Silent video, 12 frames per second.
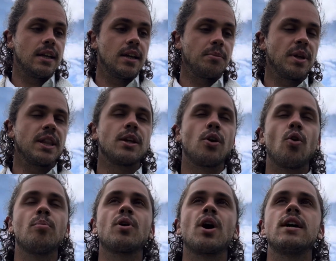mean, the whole
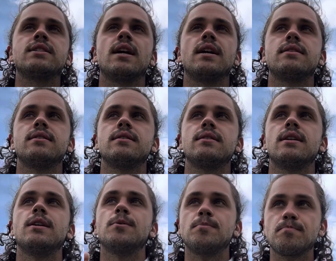process
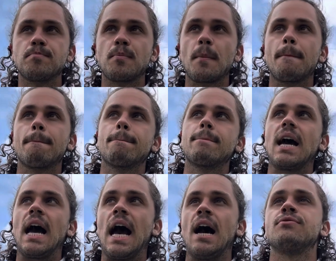
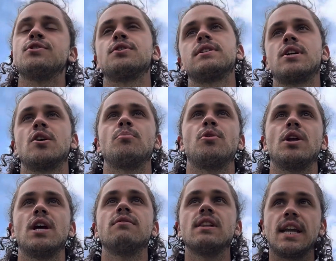after the ceremony
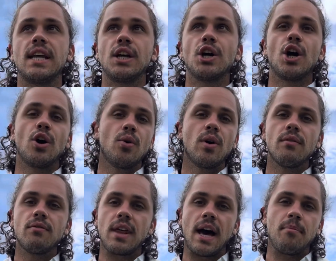of letting go
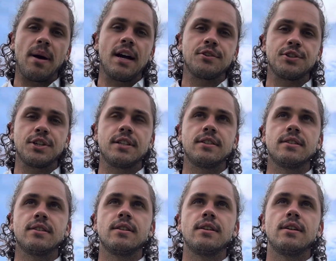of that passion
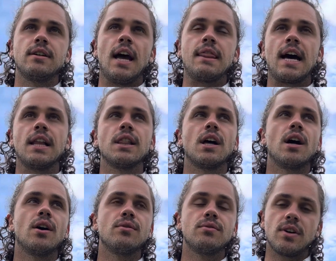and that
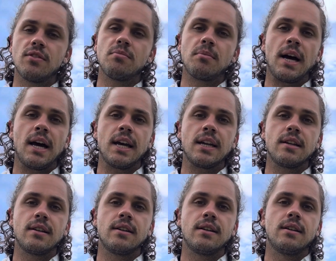love of
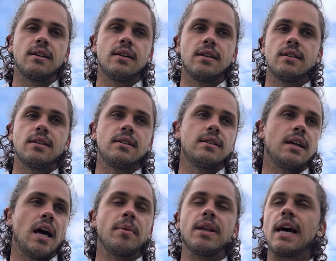mine,
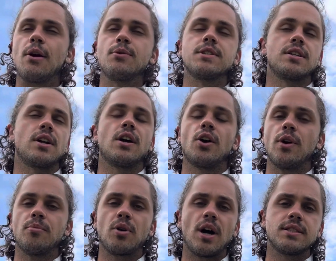I mean, that was an
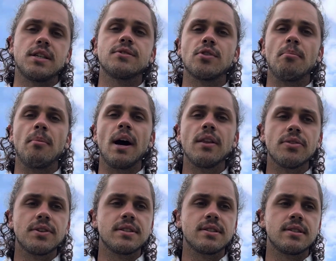ongoing process for
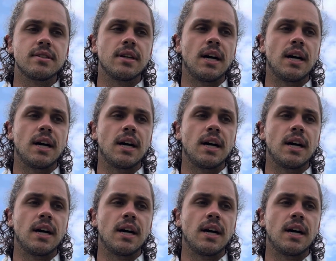months.